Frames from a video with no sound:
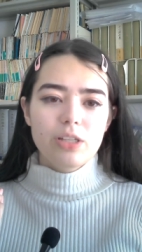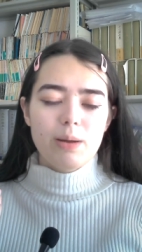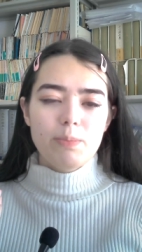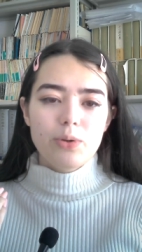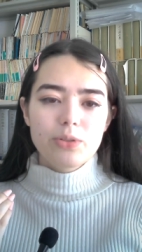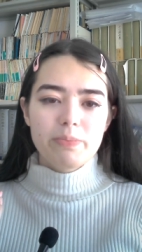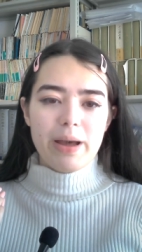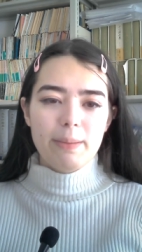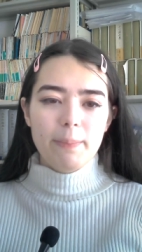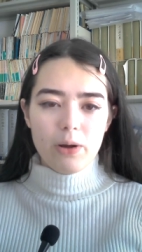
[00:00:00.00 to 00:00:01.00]
Nampo's
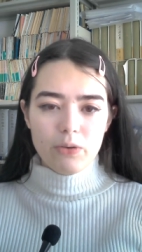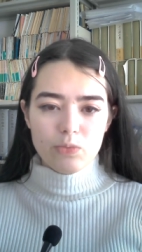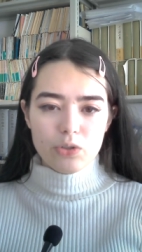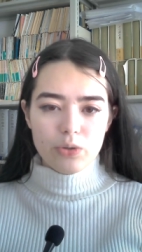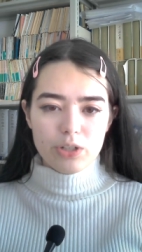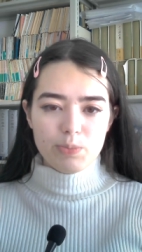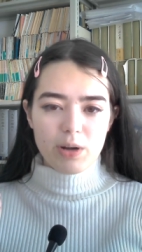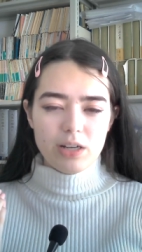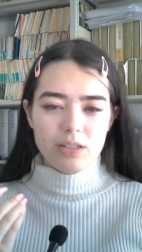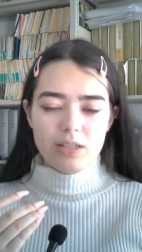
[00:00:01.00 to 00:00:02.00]
mad poems
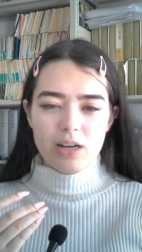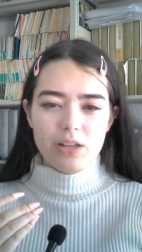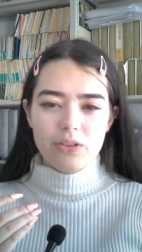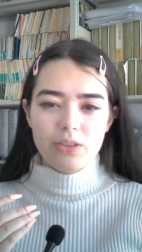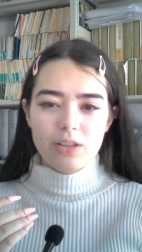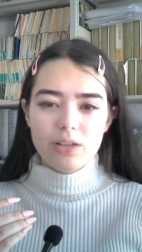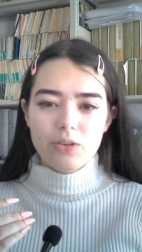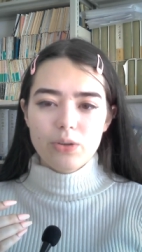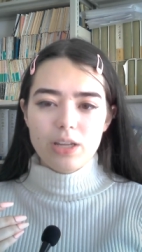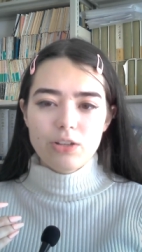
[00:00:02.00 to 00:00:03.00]
correspond is none other than the
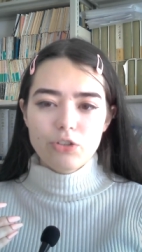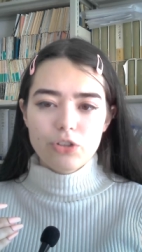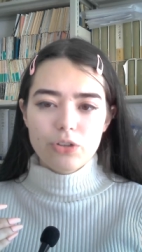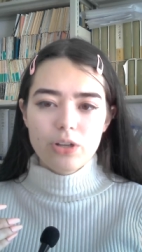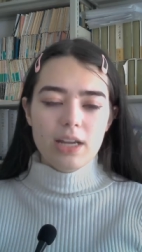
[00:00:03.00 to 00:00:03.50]
Kokinshu,